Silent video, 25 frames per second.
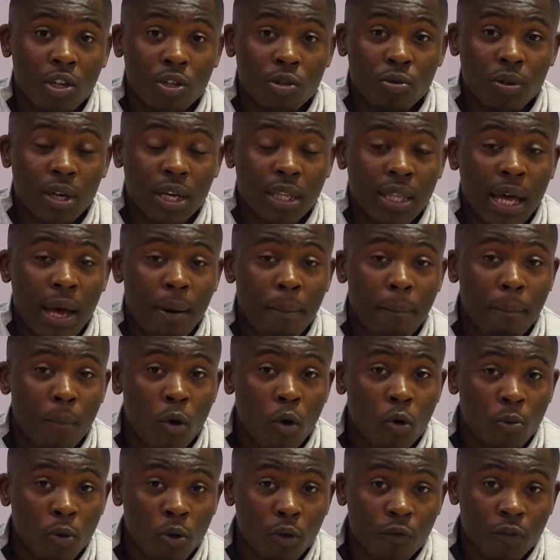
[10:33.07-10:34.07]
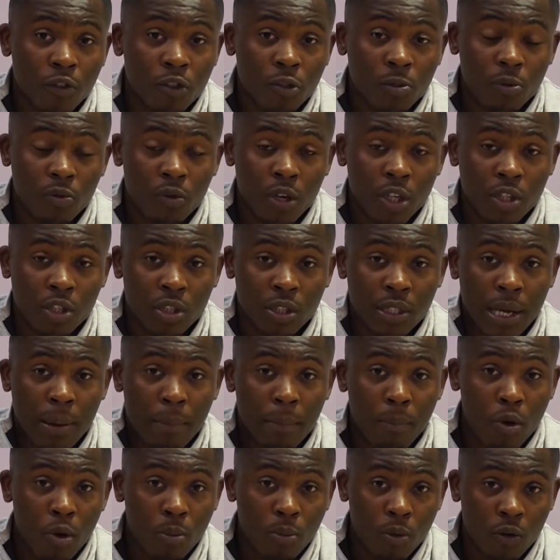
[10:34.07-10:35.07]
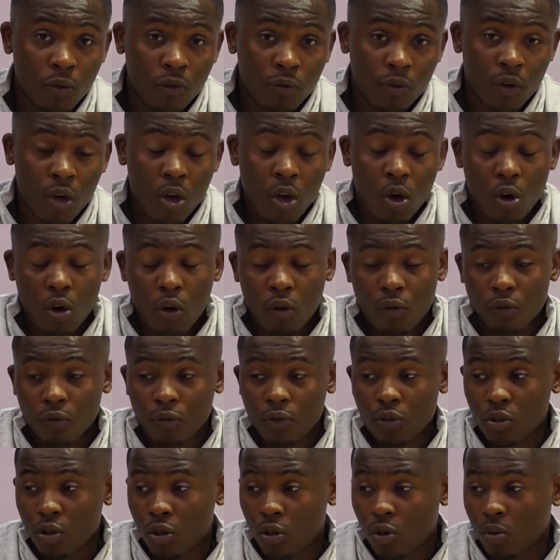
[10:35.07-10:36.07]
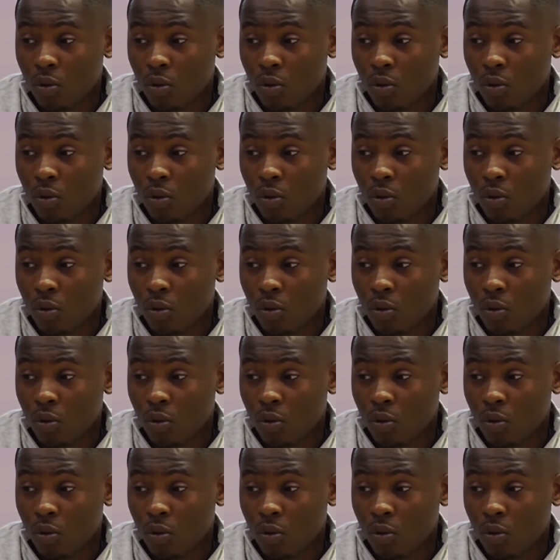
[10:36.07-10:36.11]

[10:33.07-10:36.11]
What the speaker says: You'll get that moment of inspiration, that moment of